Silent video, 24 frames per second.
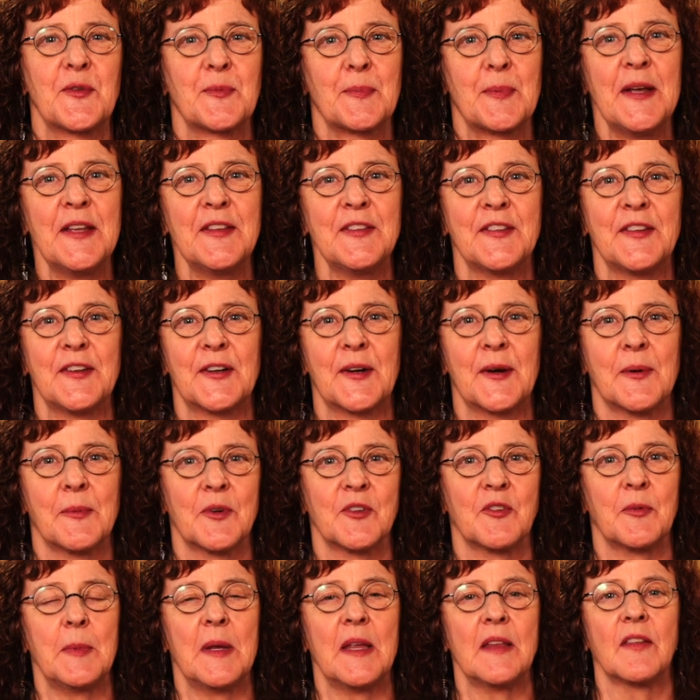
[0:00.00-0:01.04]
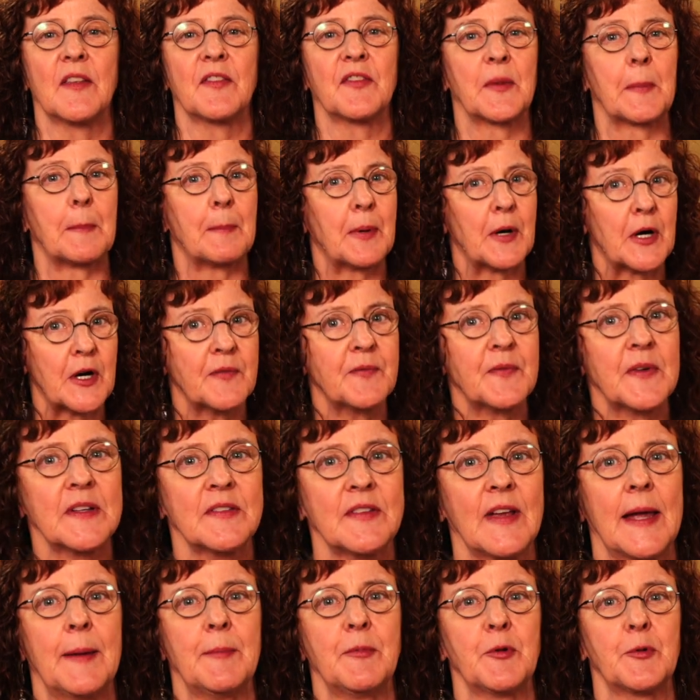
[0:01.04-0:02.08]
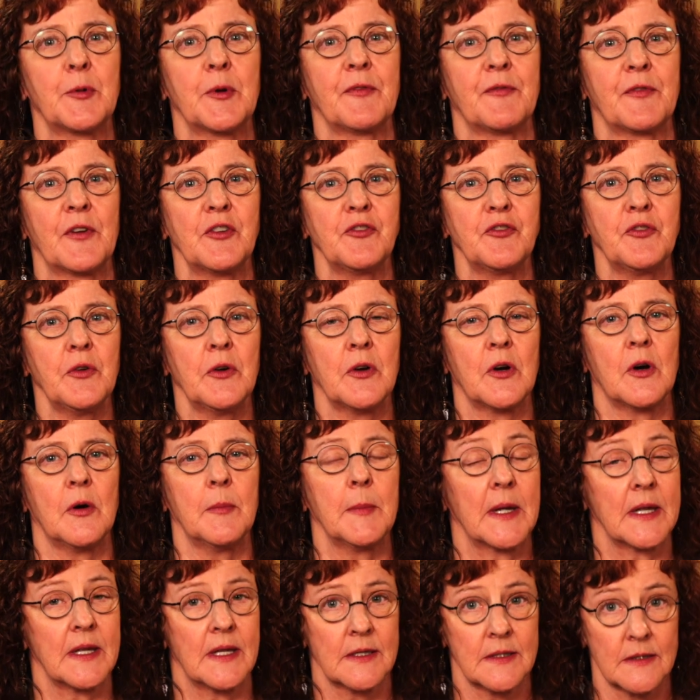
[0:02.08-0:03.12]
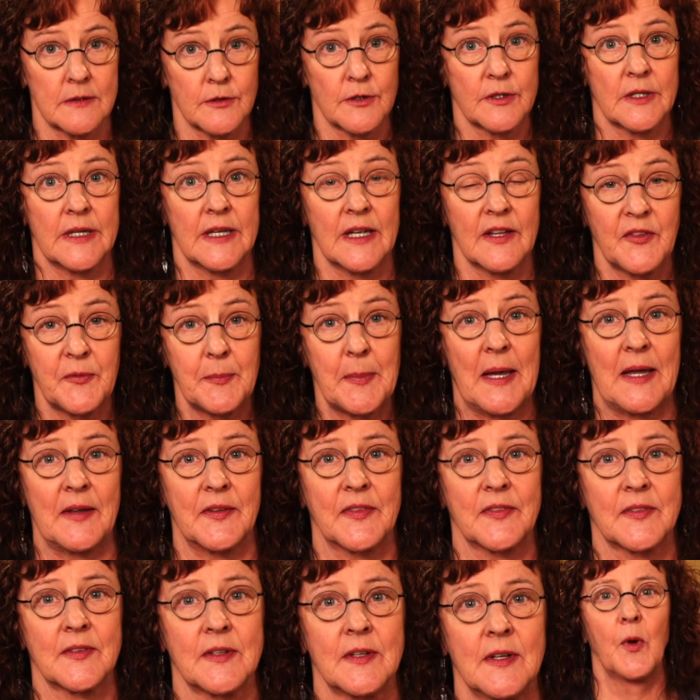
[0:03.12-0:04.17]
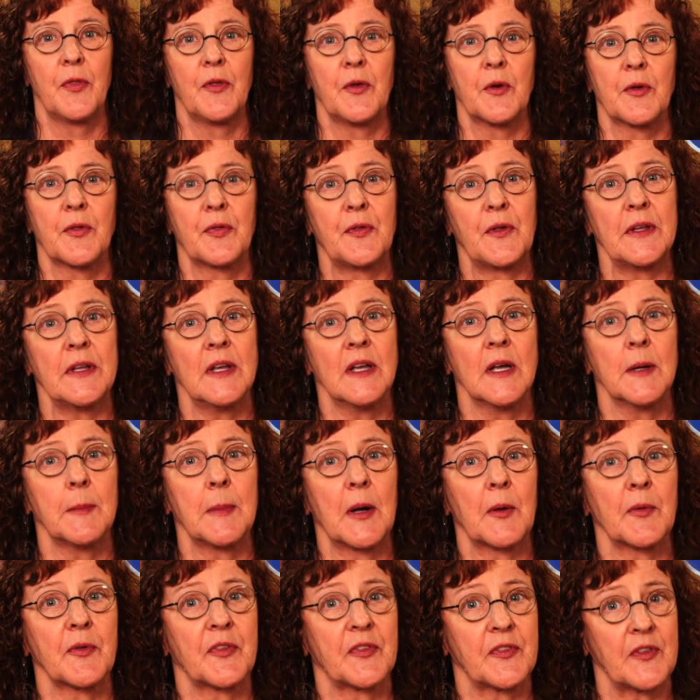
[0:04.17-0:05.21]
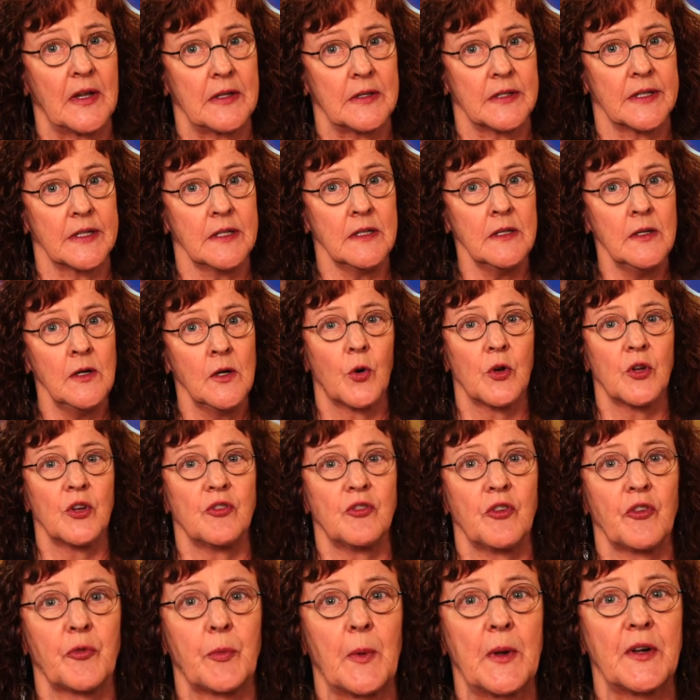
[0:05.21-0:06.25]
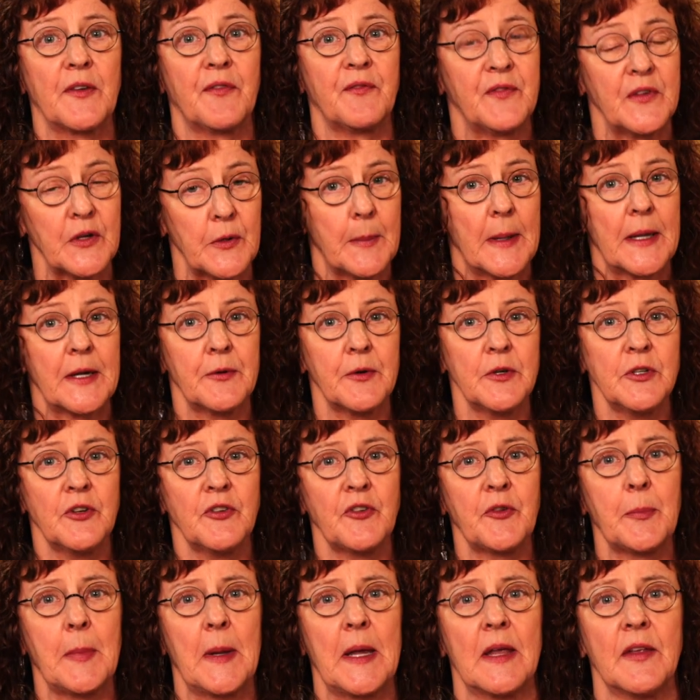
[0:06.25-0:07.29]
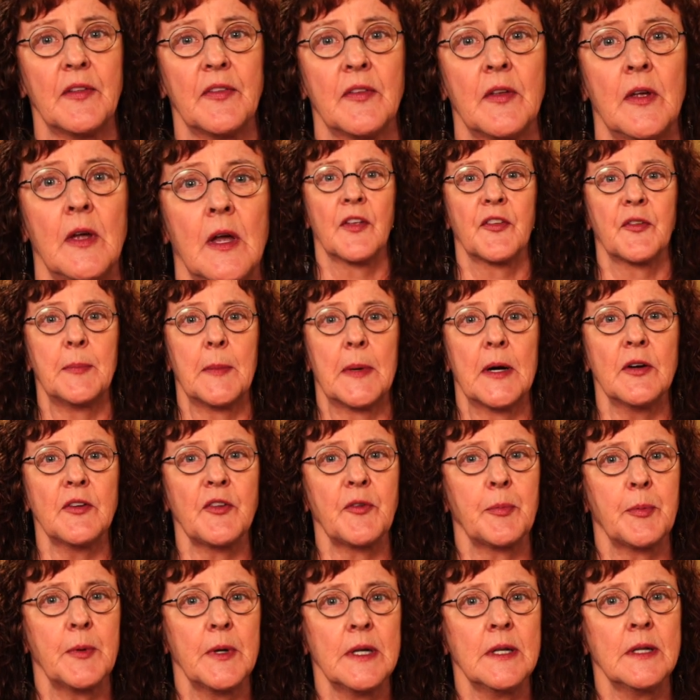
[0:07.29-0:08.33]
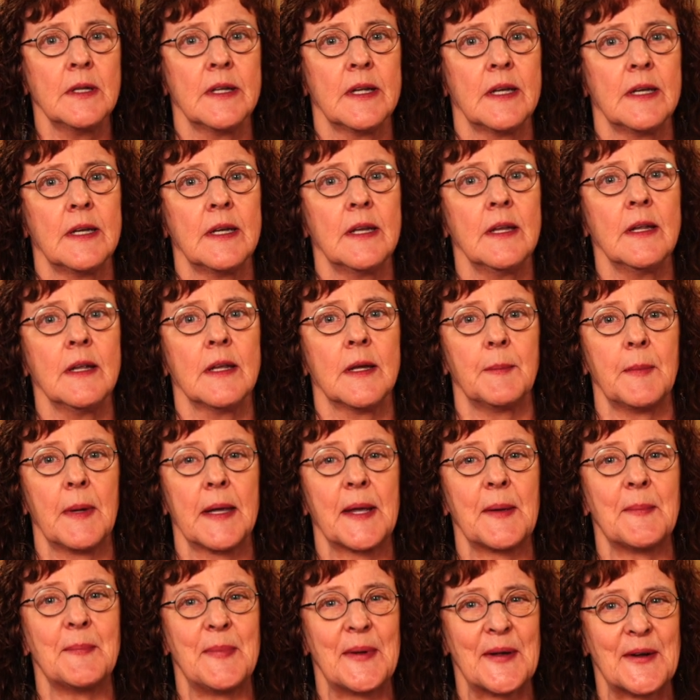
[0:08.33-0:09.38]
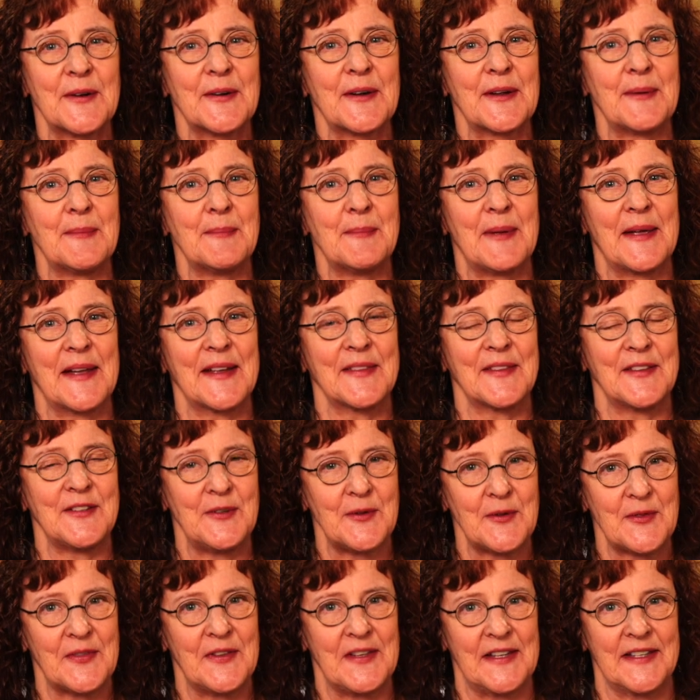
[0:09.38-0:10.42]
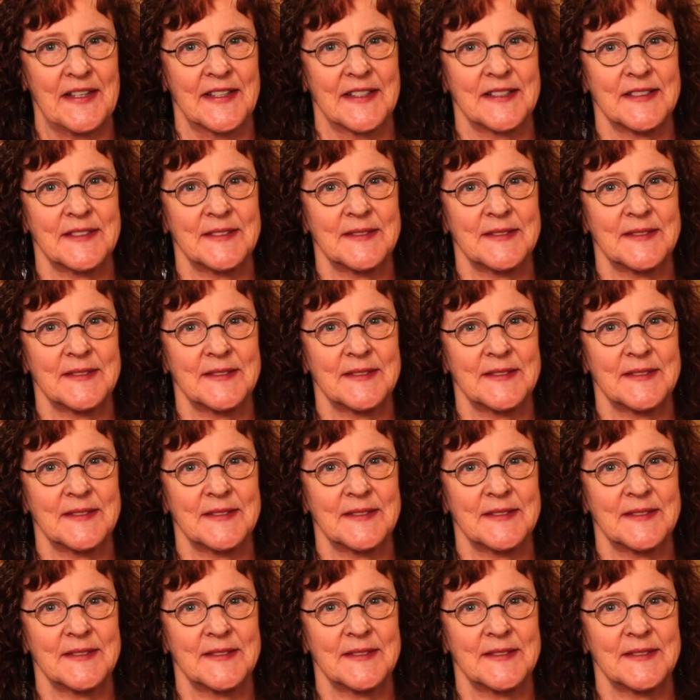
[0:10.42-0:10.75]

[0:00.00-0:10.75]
Spring's here, which means it's the perfect time to refresh your home and get it looking its best. Whether you're thinking about selling or you just want to feel better in your space, a smart spring cleaning can make a bigger impact than you think.